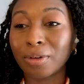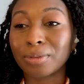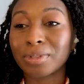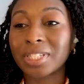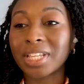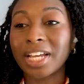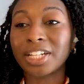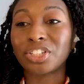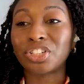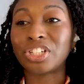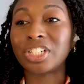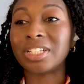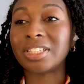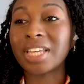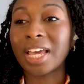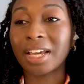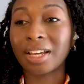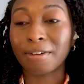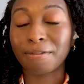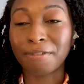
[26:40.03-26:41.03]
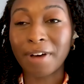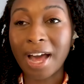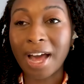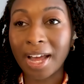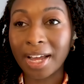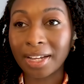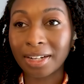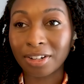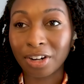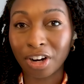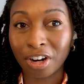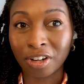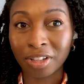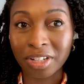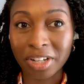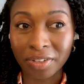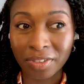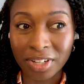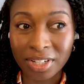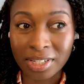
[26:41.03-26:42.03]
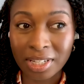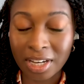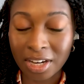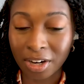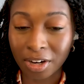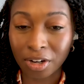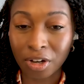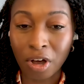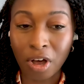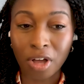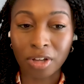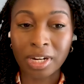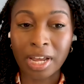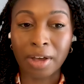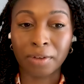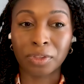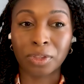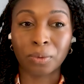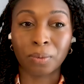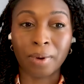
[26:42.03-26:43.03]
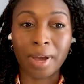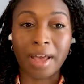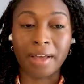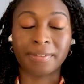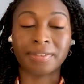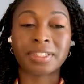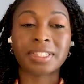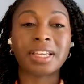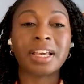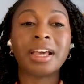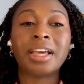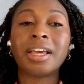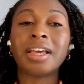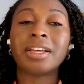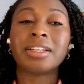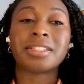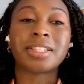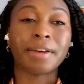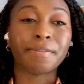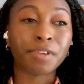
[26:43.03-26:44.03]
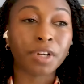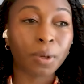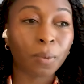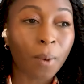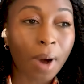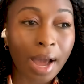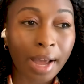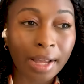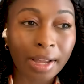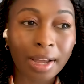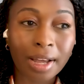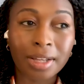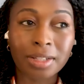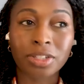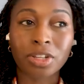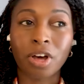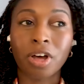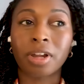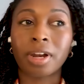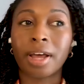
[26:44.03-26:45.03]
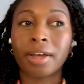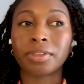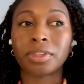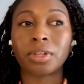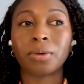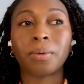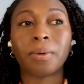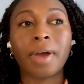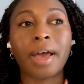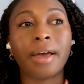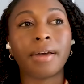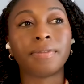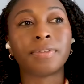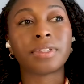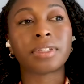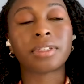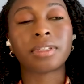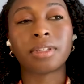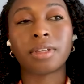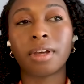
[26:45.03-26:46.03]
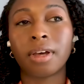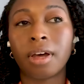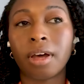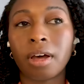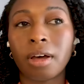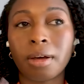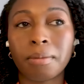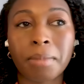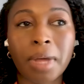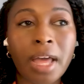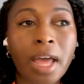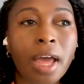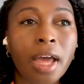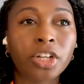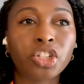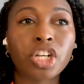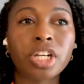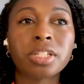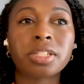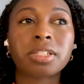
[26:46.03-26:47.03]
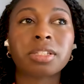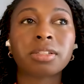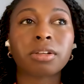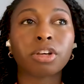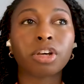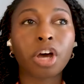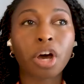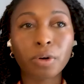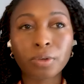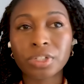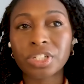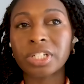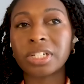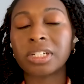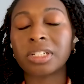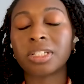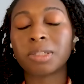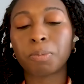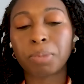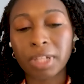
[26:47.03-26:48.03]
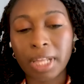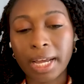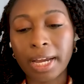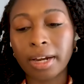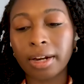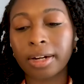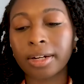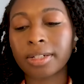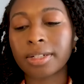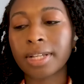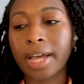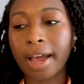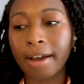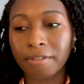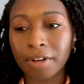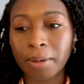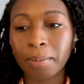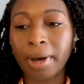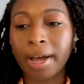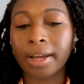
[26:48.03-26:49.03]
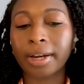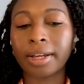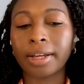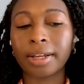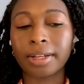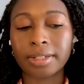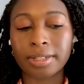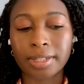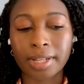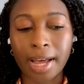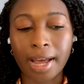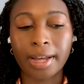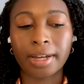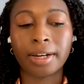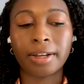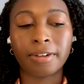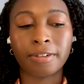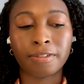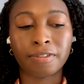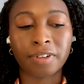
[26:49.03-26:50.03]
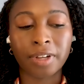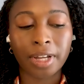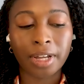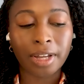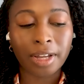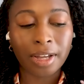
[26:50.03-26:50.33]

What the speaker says: said she'd take a fine earlier this year, called out the refs. Stephanie White has called out the refs. Just coaches, players, everybody is kind of